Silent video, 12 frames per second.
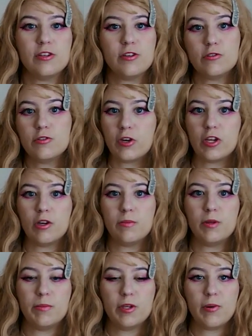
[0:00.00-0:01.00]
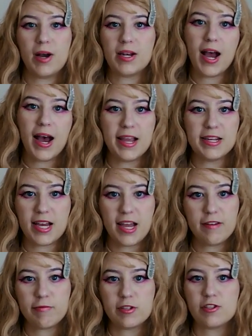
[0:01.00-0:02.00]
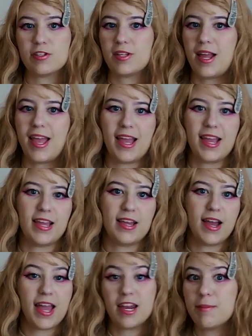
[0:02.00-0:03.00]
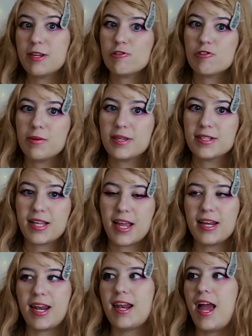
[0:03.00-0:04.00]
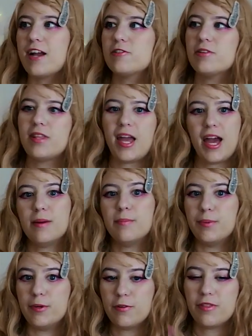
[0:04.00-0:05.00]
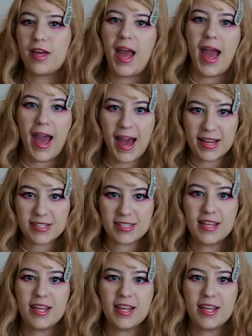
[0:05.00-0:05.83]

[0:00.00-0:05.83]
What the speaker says: new Tokyo Mew Mew on HiDive, which is a anime streaming site, and actually they had a booth at